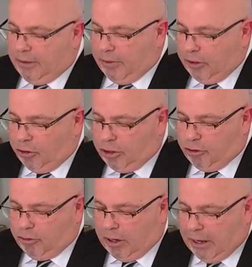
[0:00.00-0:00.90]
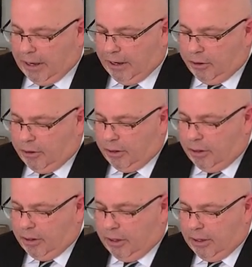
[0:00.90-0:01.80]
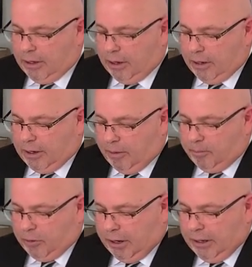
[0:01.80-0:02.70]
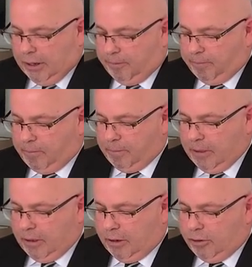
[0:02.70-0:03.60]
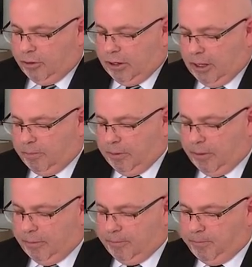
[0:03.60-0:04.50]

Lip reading: then you could rely on her come running to help you.